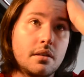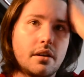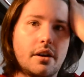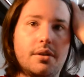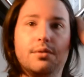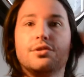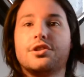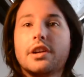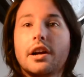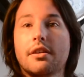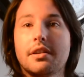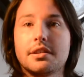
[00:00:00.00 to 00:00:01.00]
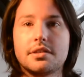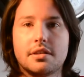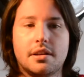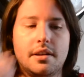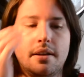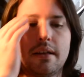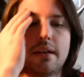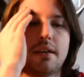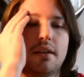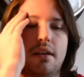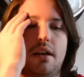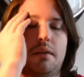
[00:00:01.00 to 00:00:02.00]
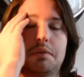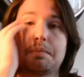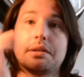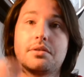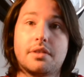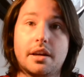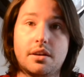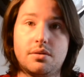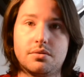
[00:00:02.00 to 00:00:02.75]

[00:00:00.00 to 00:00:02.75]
Who shared it. Special thank you